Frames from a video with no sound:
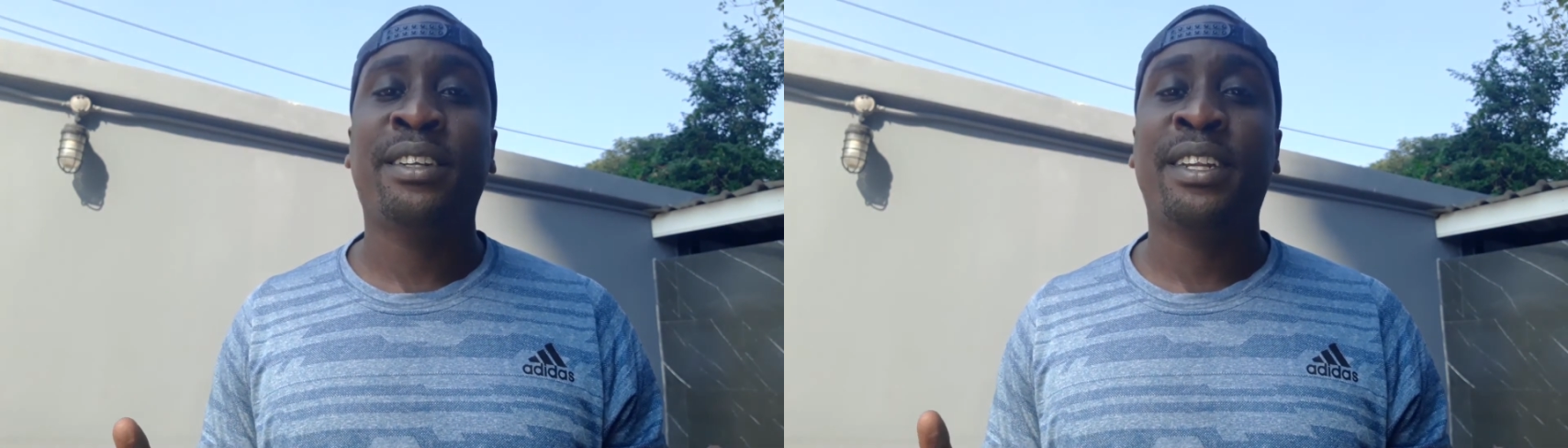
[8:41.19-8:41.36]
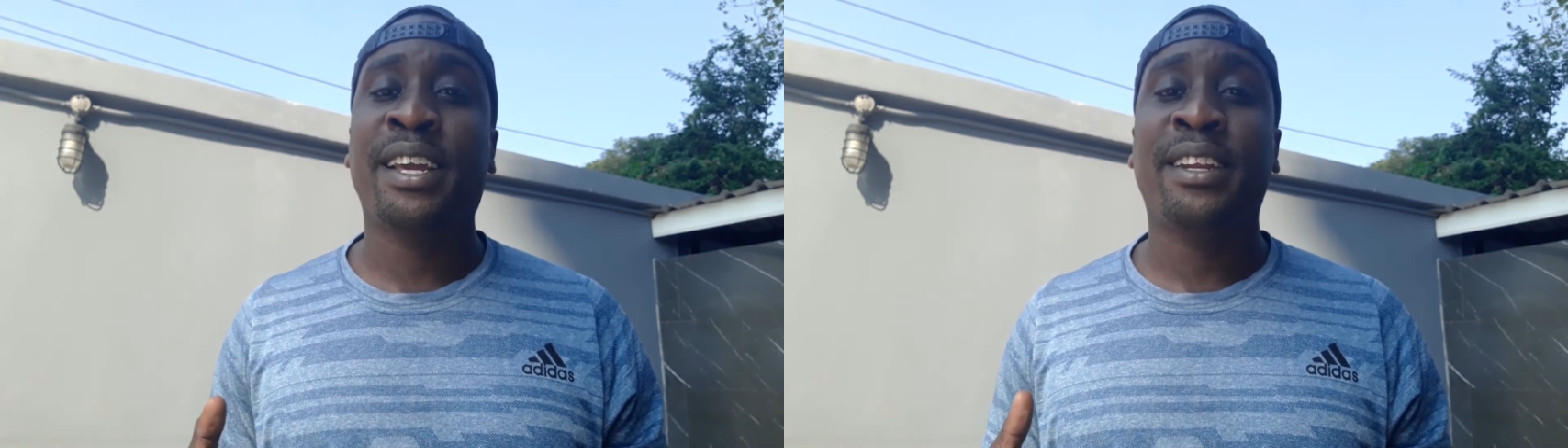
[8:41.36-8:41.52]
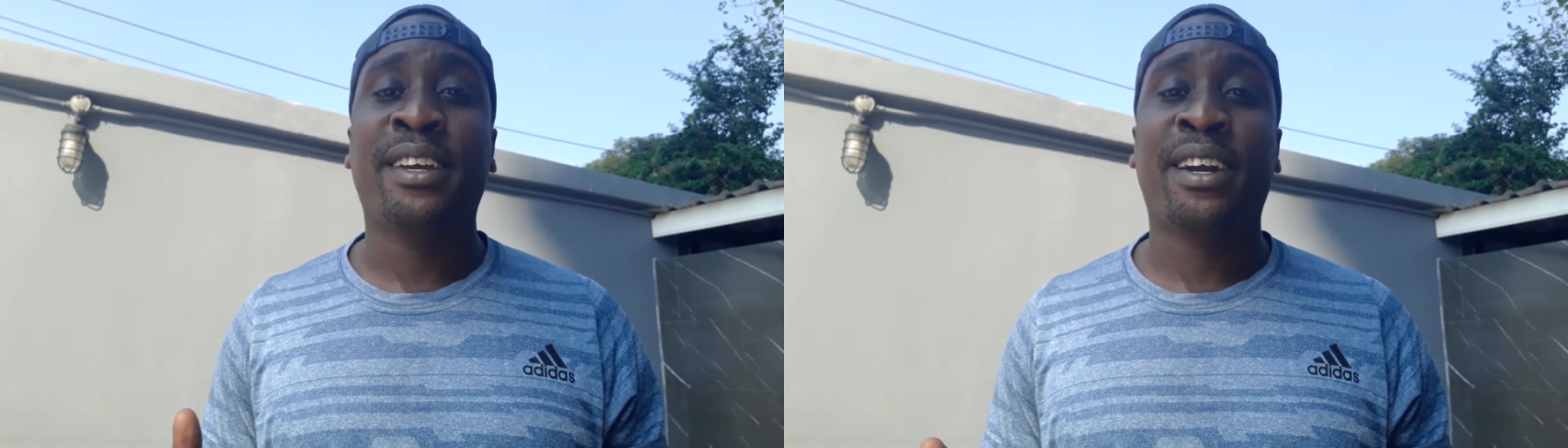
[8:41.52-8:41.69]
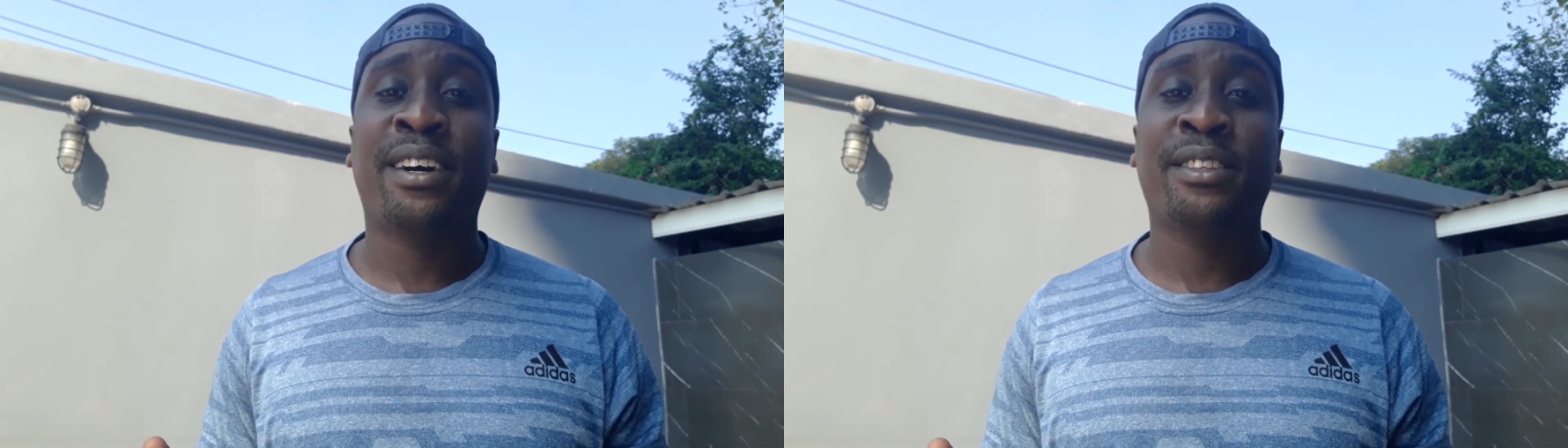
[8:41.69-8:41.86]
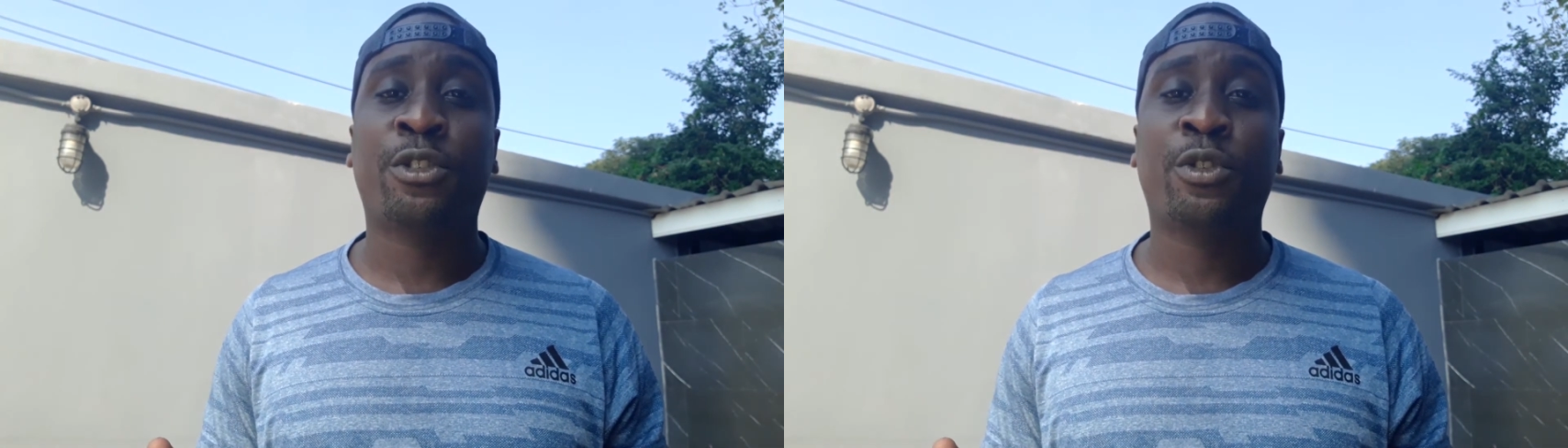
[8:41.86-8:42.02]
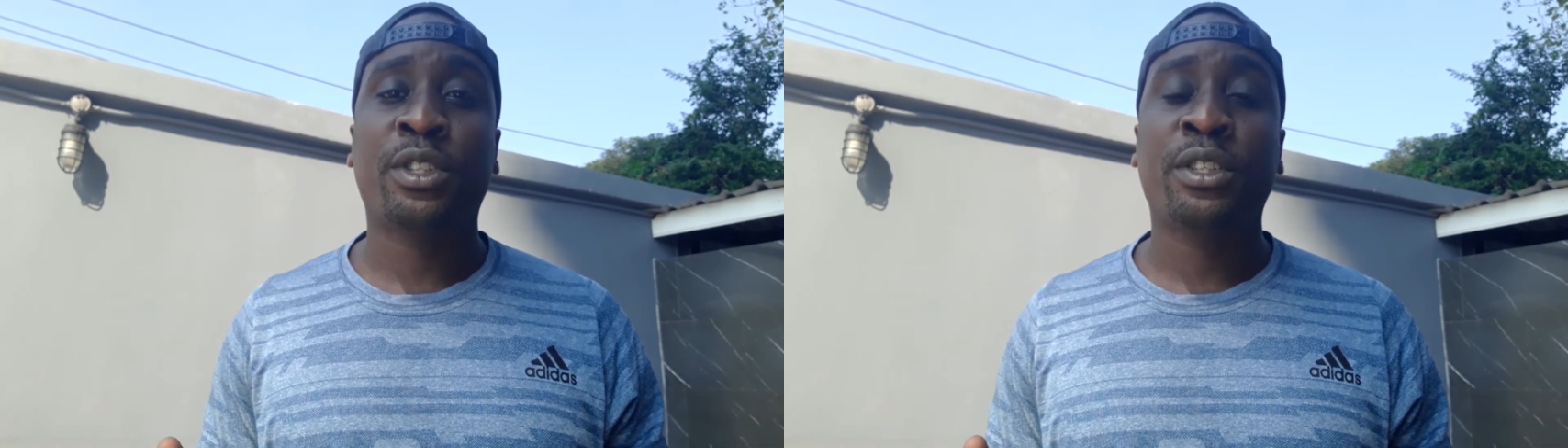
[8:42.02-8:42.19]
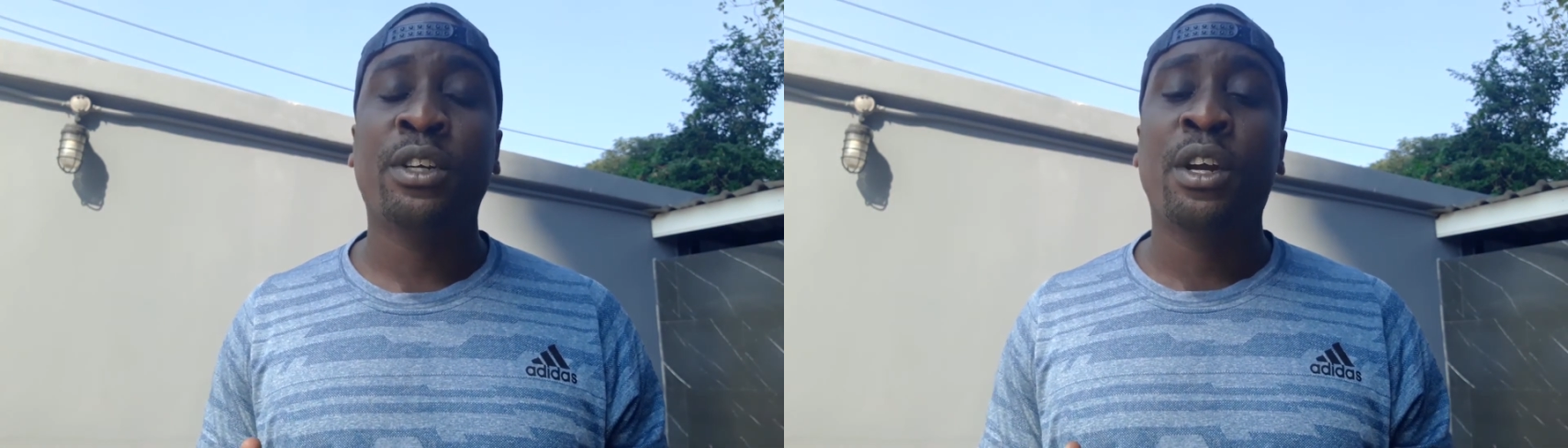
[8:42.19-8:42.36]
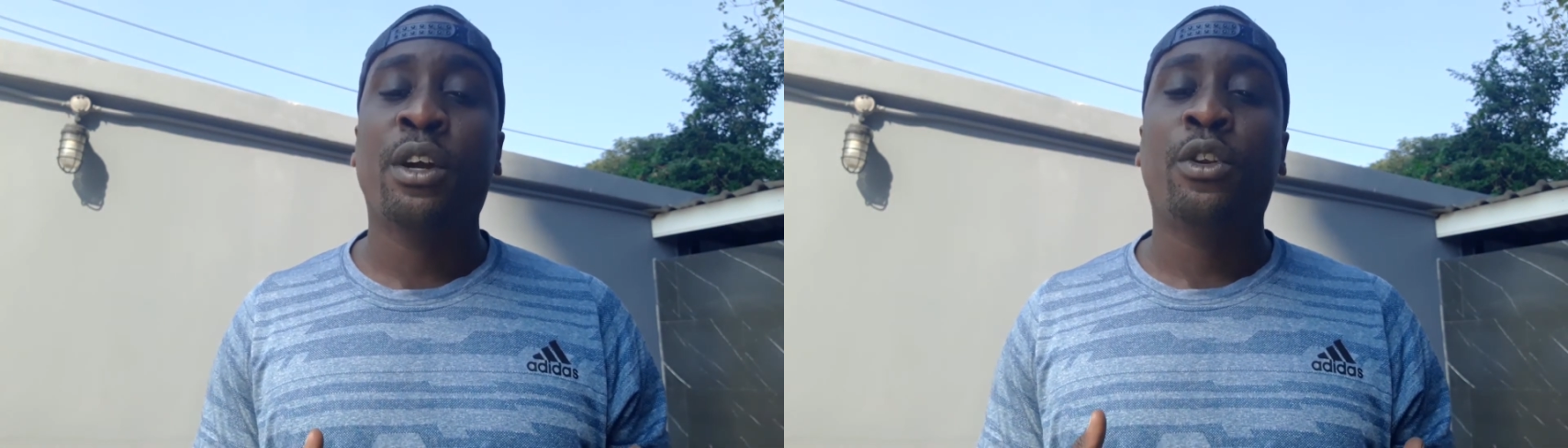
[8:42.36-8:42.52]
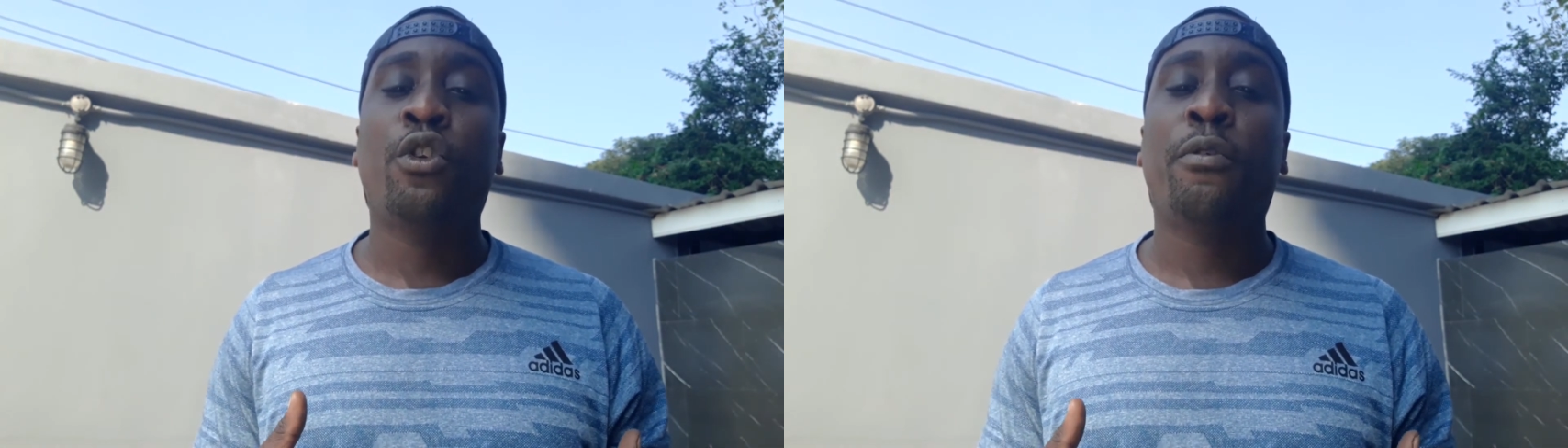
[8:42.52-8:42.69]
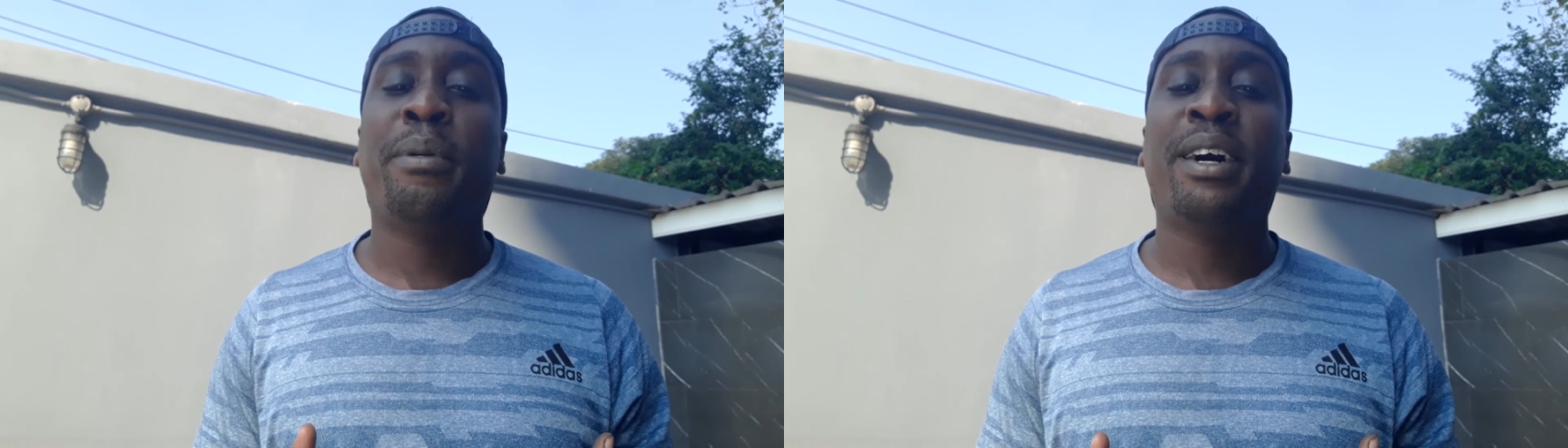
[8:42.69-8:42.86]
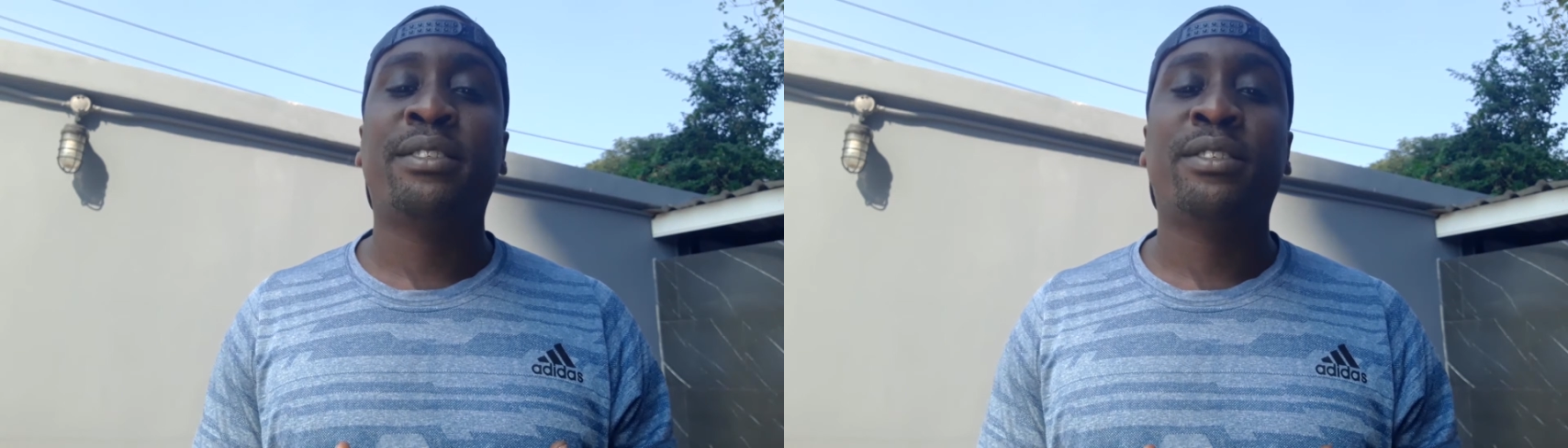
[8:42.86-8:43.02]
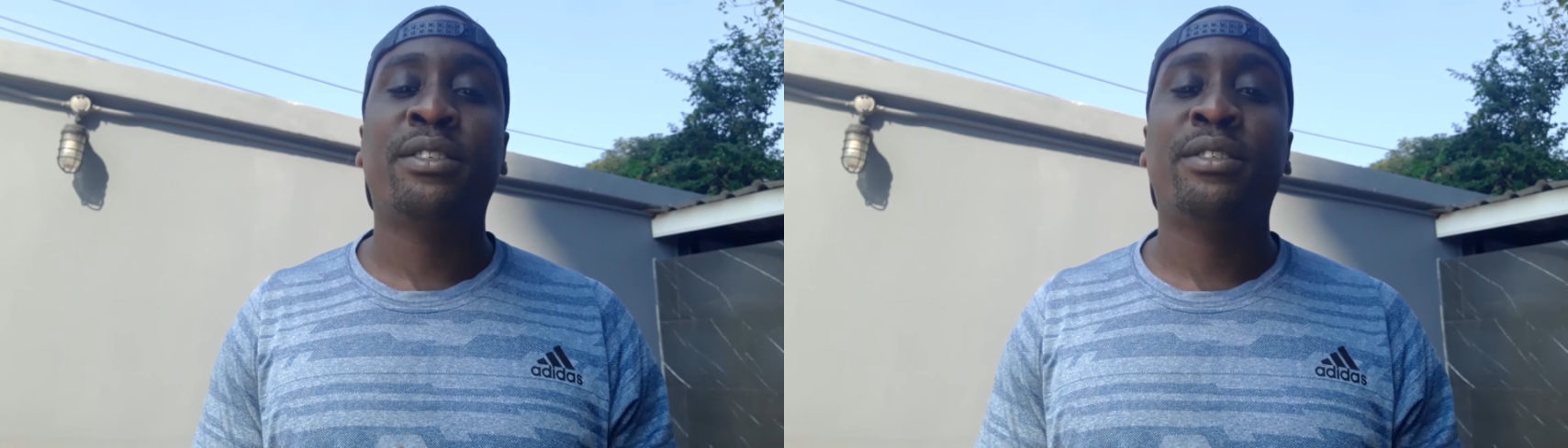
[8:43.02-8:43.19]
any country, no
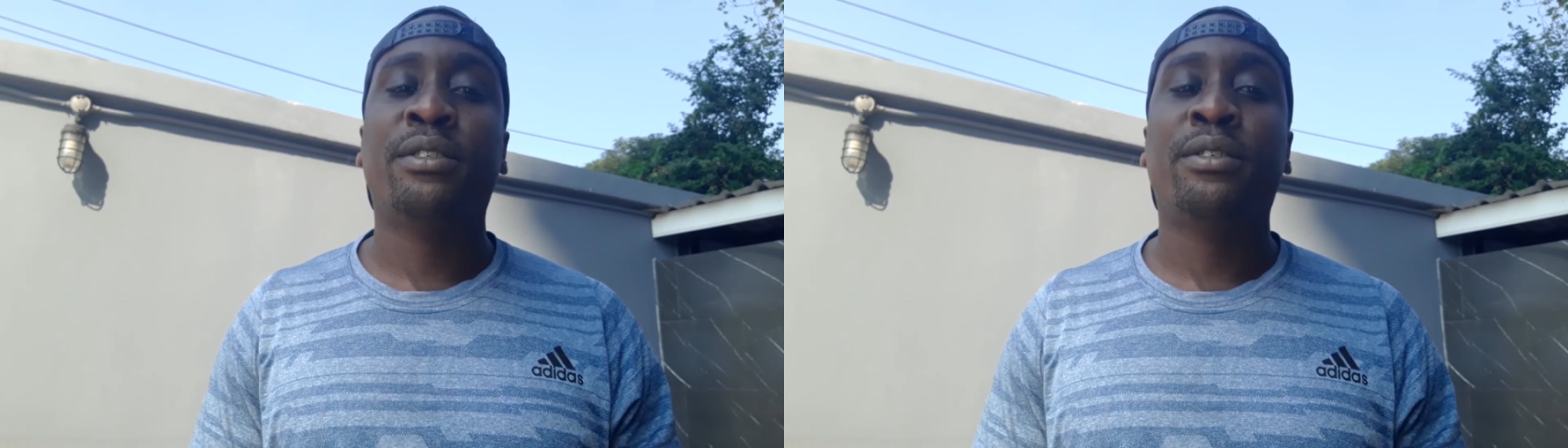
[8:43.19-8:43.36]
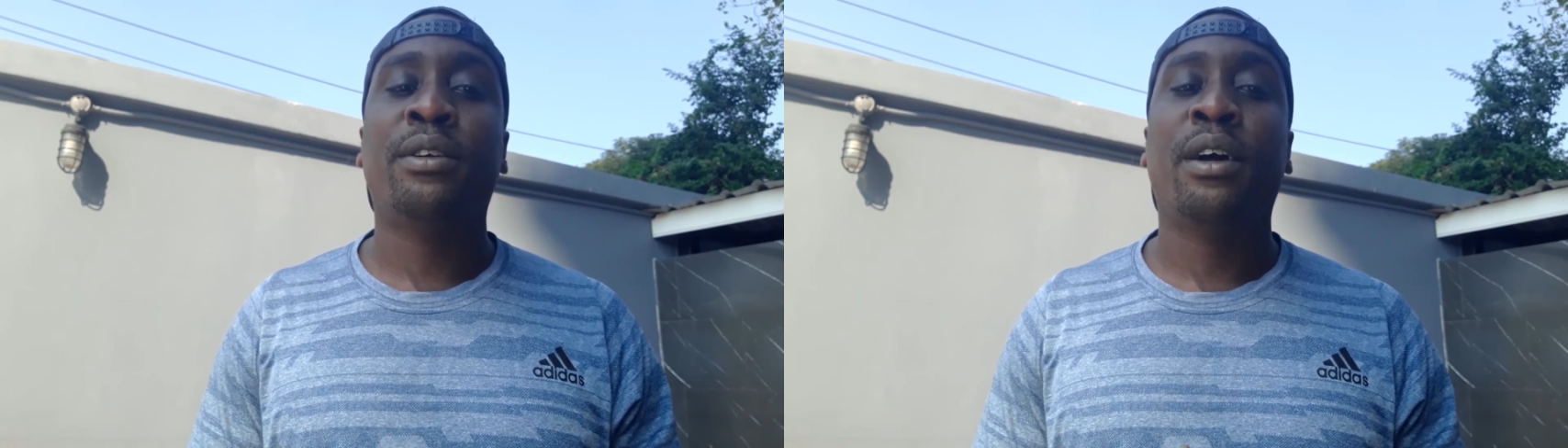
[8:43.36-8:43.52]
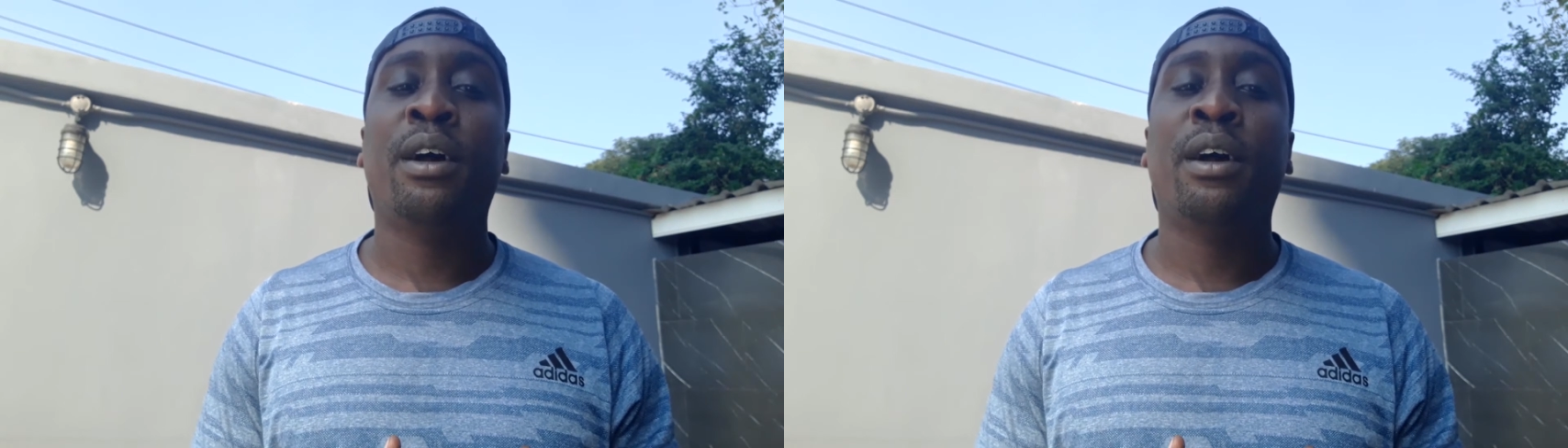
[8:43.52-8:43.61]
matter